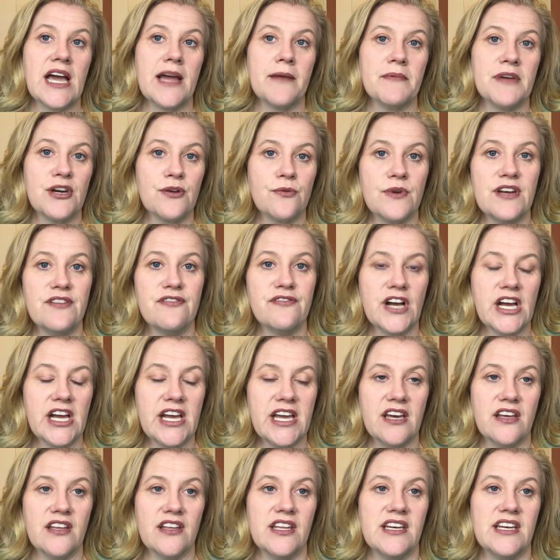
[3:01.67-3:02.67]
I'm going to
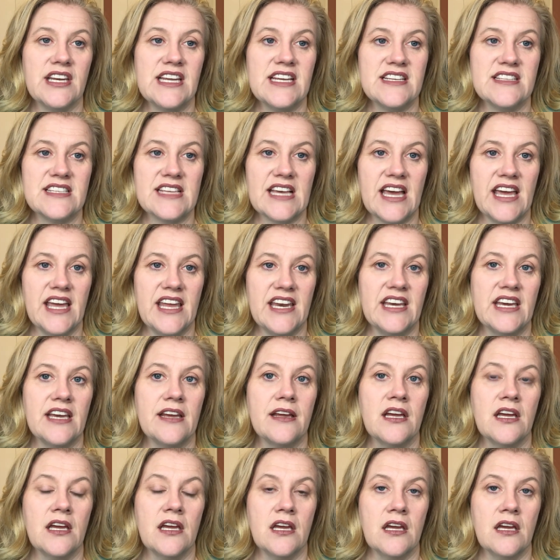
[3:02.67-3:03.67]
refile. And he said,
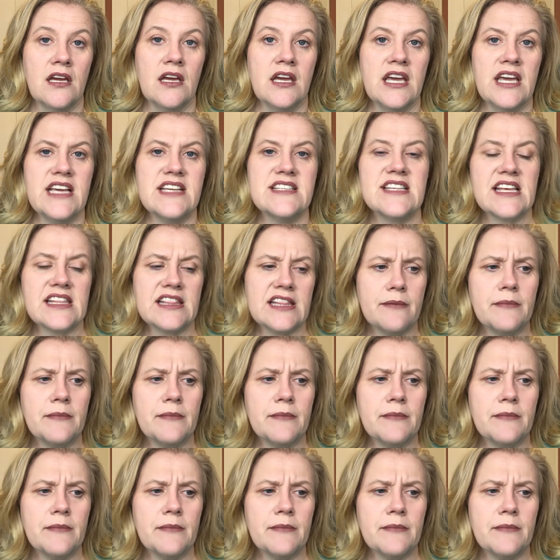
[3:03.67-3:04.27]
he said,